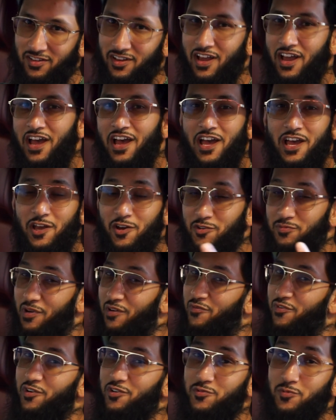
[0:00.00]
It was
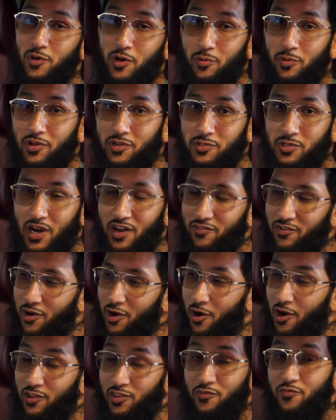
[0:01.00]
my first rear-wheel drive
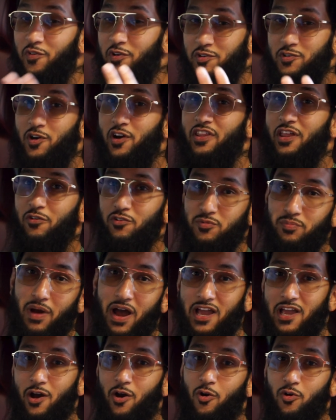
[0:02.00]
car, and the first car that was
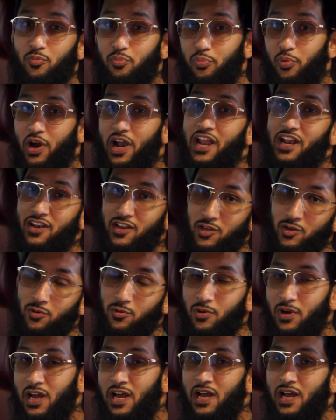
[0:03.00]
my own, brand new.